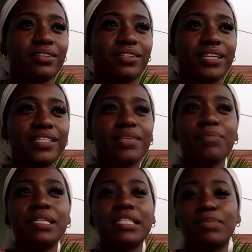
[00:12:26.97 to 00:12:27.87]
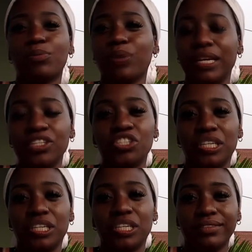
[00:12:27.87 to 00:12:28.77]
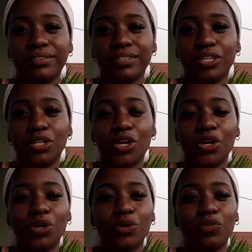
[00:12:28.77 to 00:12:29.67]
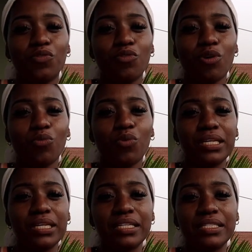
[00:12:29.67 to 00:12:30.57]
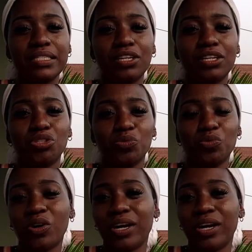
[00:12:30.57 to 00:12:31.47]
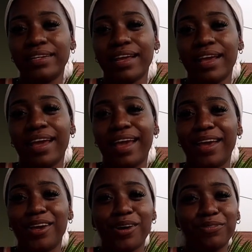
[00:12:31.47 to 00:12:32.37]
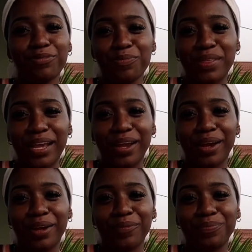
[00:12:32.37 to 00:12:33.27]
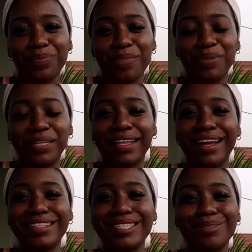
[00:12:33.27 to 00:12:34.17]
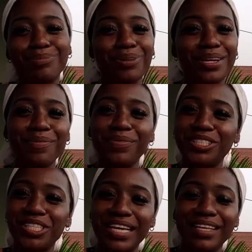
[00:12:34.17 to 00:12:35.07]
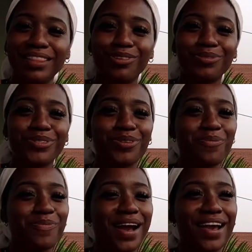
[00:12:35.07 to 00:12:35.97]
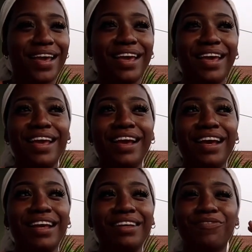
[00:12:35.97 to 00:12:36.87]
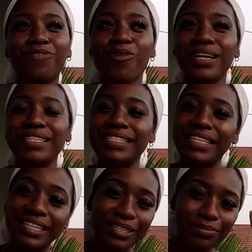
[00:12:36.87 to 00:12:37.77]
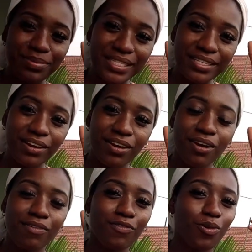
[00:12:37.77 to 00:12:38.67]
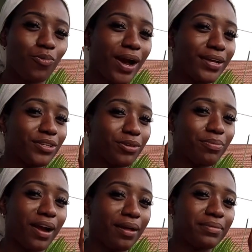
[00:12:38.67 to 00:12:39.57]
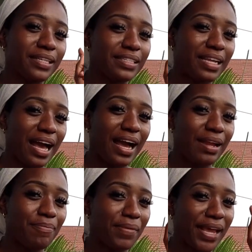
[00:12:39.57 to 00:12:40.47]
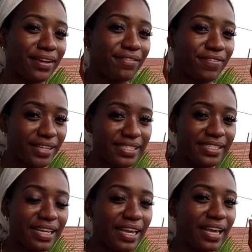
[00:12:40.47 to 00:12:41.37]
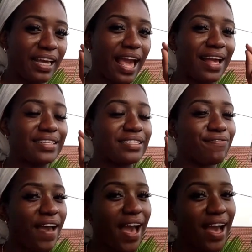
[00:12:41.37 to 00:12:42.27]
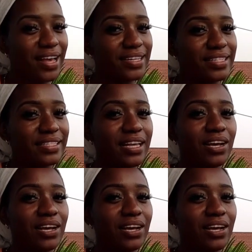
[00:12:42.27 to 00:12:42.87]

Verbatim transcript: get some inspiration, you know, for what it is that you want and go from there. But that's pretty much it. Those are my four tips for why you're probably not manifesting as fast